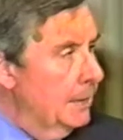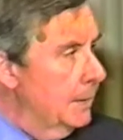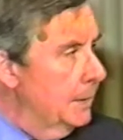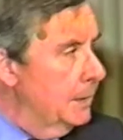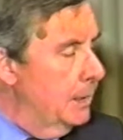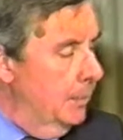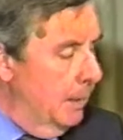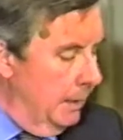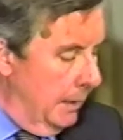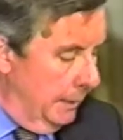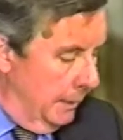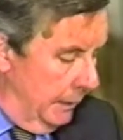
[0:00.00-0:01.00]
since the
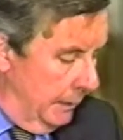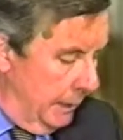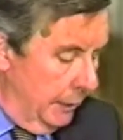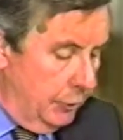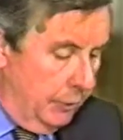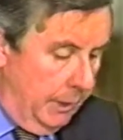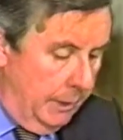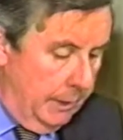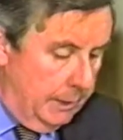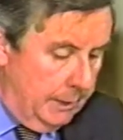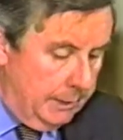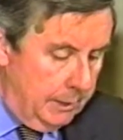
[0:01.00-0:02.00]
mid-nineteenth
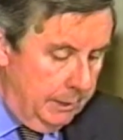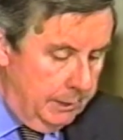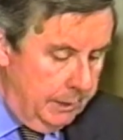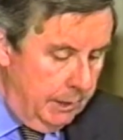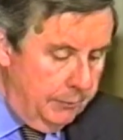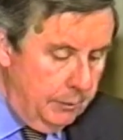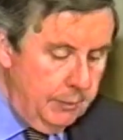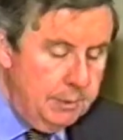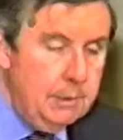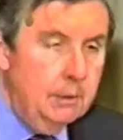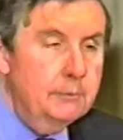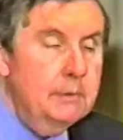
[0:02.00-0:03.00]
century it has conceived of
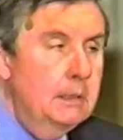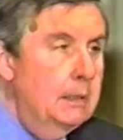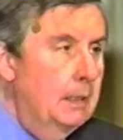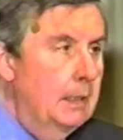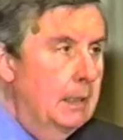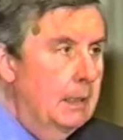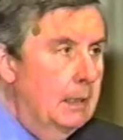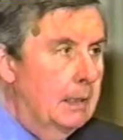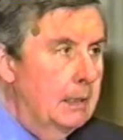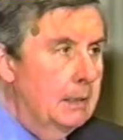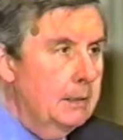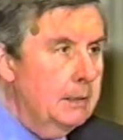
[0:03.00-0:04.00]
itself
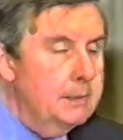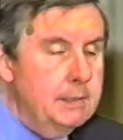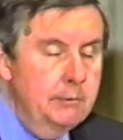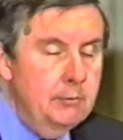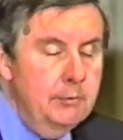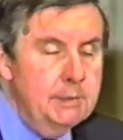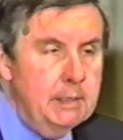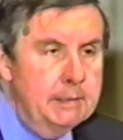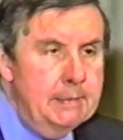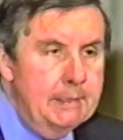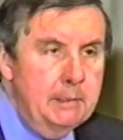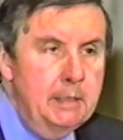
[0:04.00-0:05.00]
Uh, conceived of its
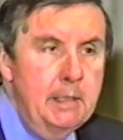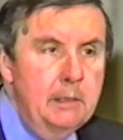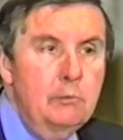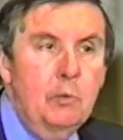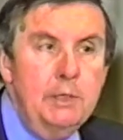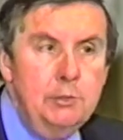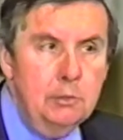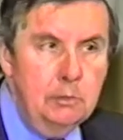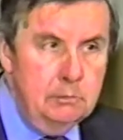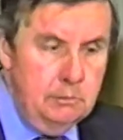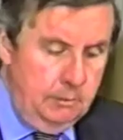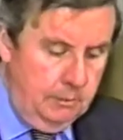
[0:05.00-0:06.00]
identity in
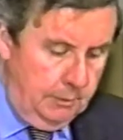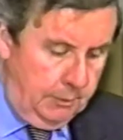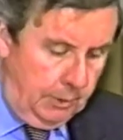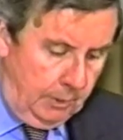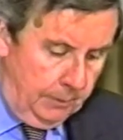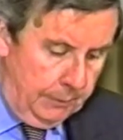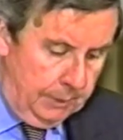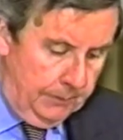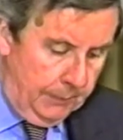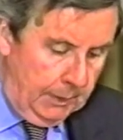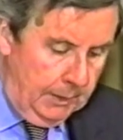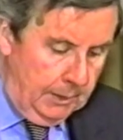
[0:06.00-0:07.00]
racial terms,
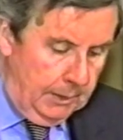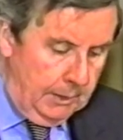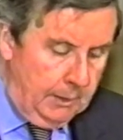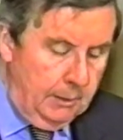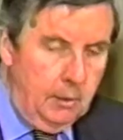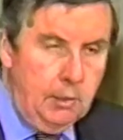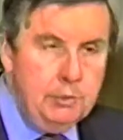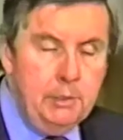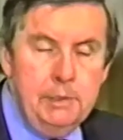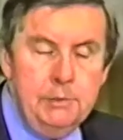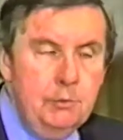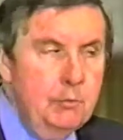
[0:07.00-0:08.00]

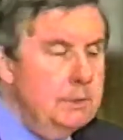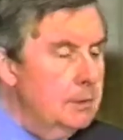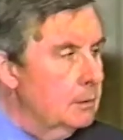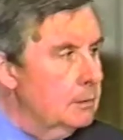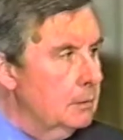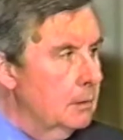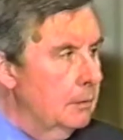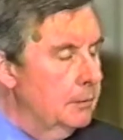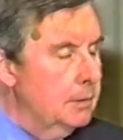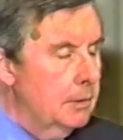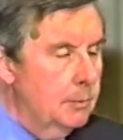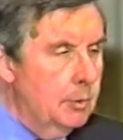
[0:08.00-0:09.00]
largely as a result of
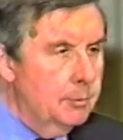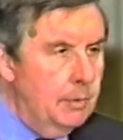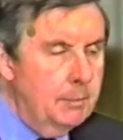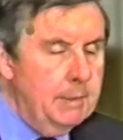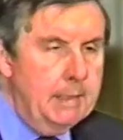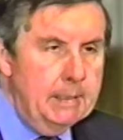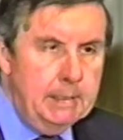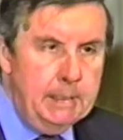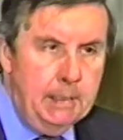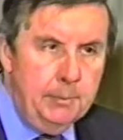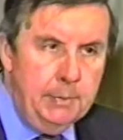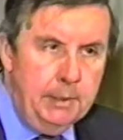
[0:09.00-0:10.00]
a deliberate propaganda
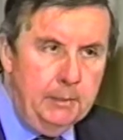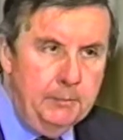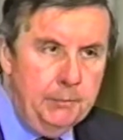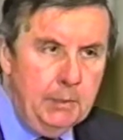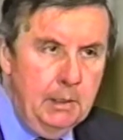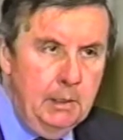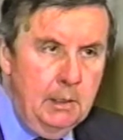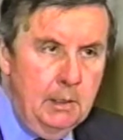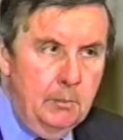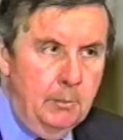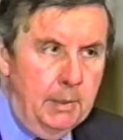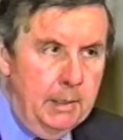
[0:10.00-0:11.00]
campaign
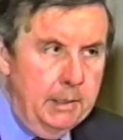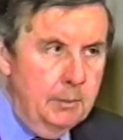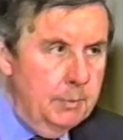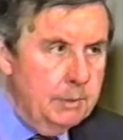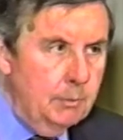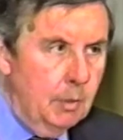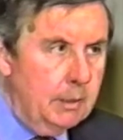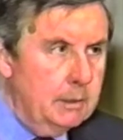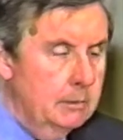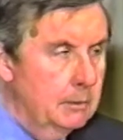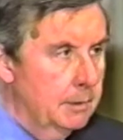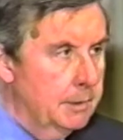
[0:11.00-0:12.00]
by
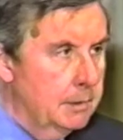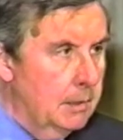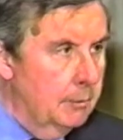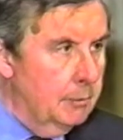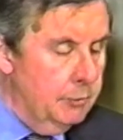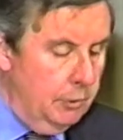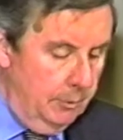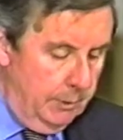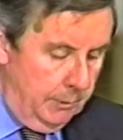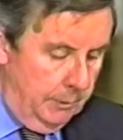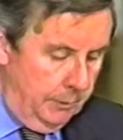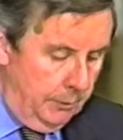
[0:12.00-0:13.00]
Bismarck at the time of
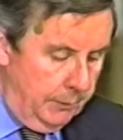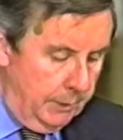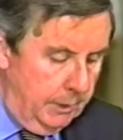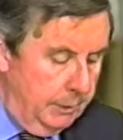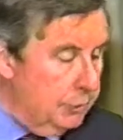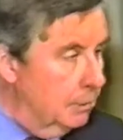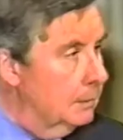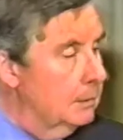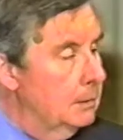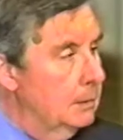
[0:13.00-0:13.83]
German unification.